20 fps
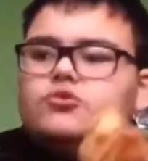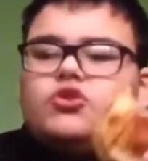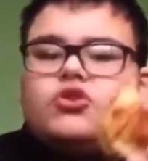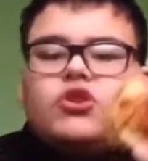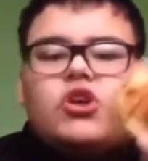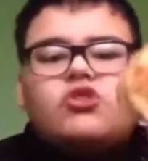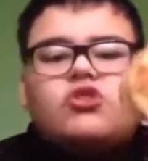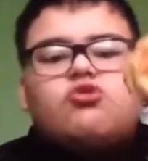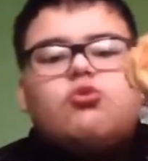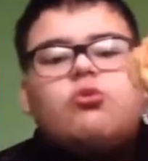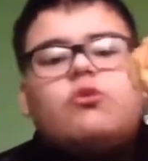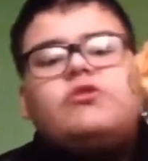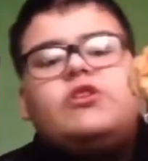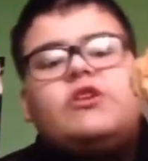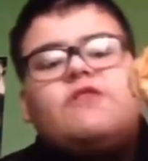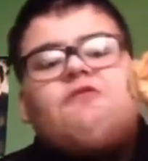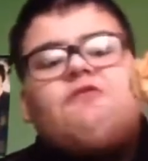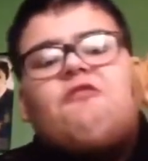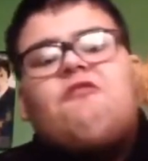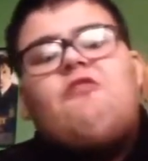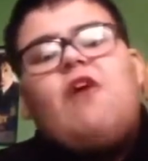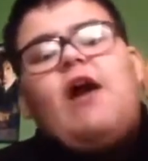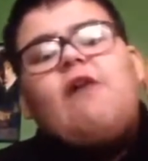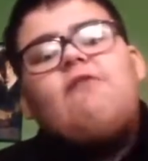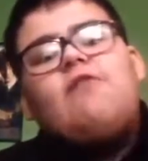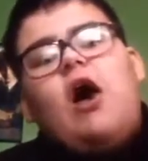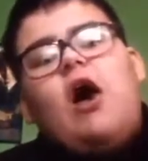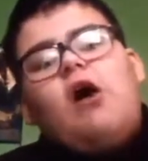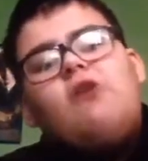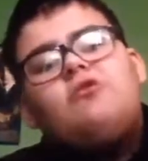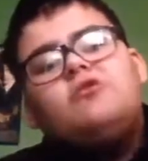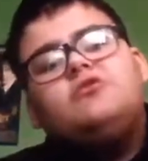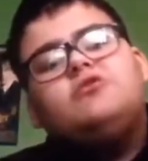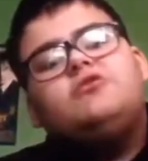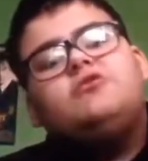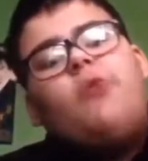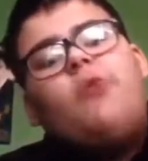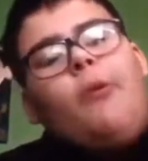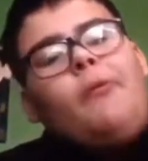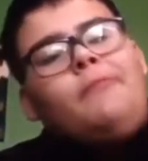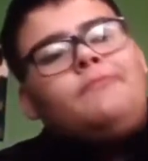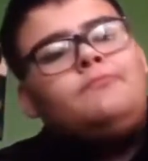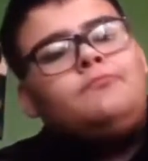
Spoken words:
You can get 2 of these for $5